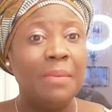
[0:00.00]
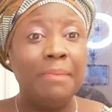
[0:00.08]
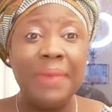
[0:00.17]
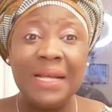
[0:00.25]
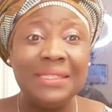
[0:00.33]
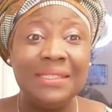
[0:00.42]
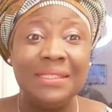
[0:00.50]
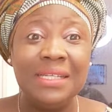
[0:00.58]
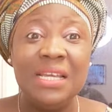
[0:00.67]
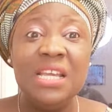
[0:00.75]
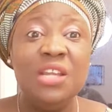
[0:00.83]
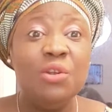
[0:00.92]
But
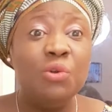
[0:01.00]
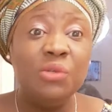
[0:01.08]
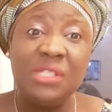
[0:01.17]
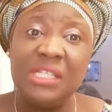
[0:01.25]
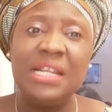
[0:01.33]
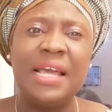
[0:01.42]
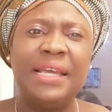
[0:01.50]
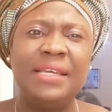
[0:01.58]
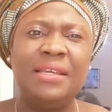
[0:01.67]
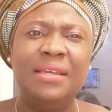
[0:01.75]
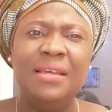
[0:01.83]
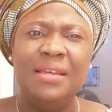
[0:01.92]
it looks like
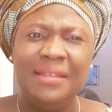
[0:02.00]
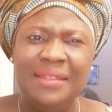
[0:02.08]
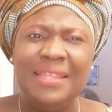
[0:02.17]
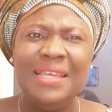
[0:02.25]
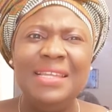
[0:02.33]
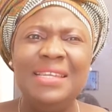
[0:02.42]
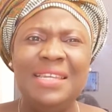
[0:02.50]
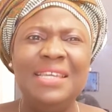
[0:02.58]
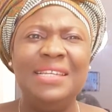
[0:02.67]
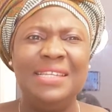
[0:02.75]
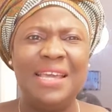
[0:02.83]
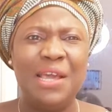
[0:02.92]
they
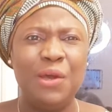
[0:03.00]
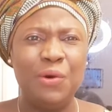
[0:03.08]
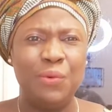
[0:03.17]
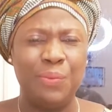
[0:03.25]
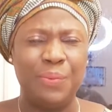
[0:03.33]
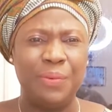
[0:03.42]
need help.